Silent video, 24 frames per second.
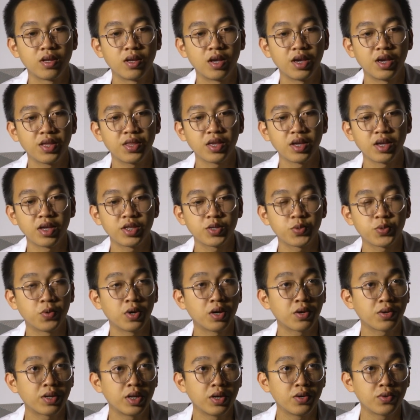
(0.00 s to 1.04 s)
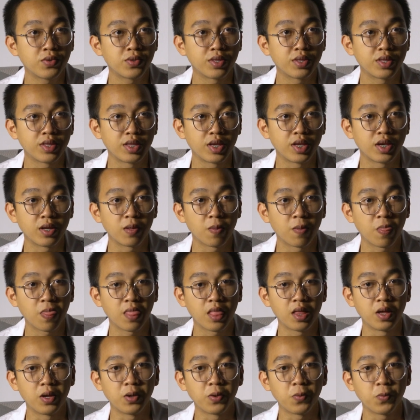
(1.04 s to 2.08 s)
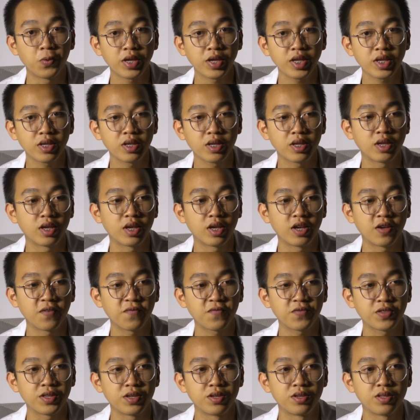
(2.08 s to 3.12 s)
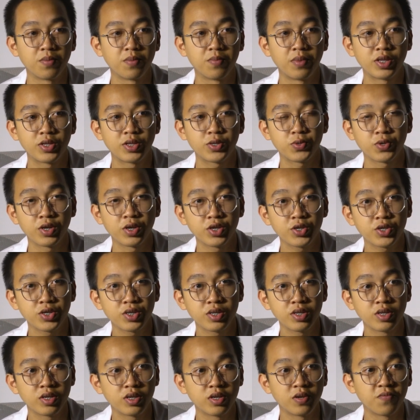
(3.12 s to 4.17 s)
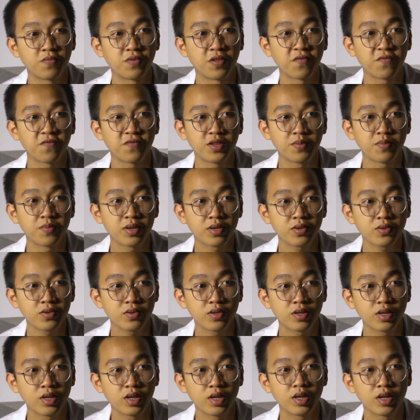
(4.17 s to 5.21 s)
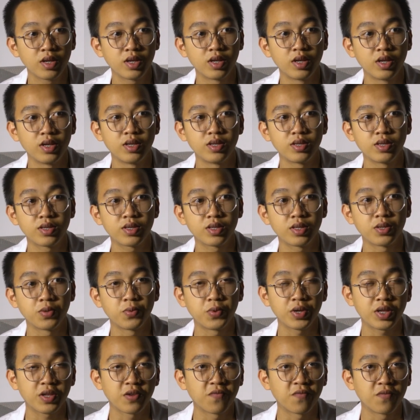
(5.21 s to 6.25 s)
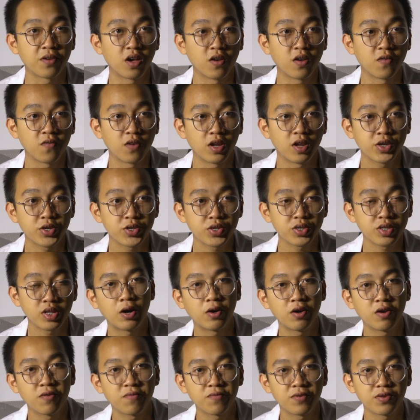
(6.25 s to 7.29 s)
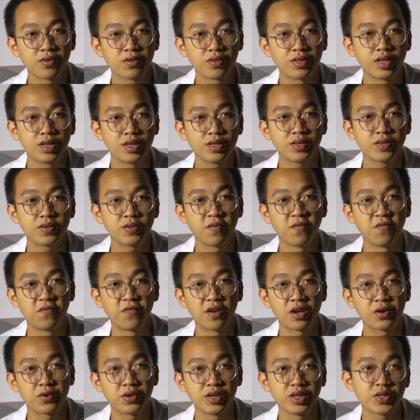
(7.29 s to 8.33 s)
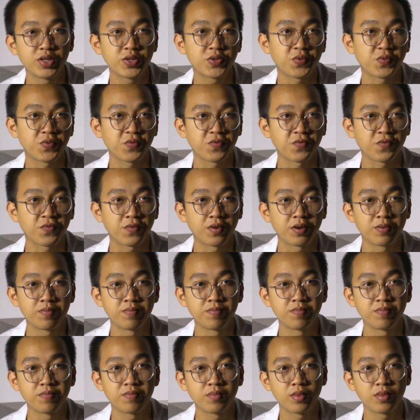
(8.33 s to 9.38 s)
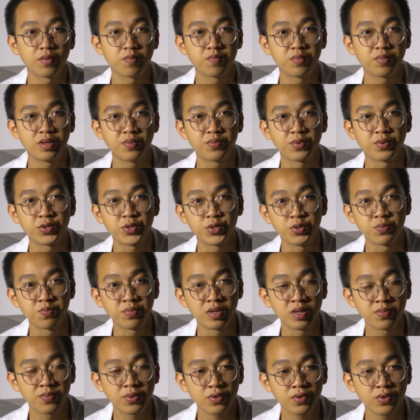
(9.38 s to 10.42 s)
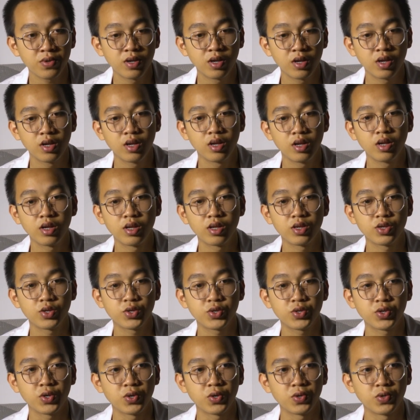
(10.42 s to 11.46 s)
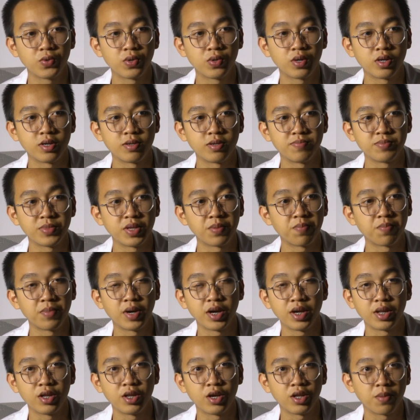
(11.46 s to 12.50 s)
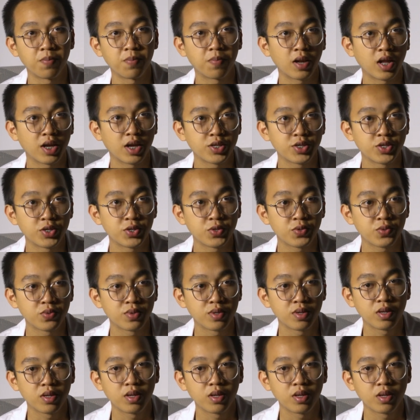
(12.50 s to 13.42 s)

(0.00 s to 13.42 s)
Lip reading: I think it's well known that a week after the menstruation of the female is the week of ovulation. However, this varies from people to people, so it might not apply to you.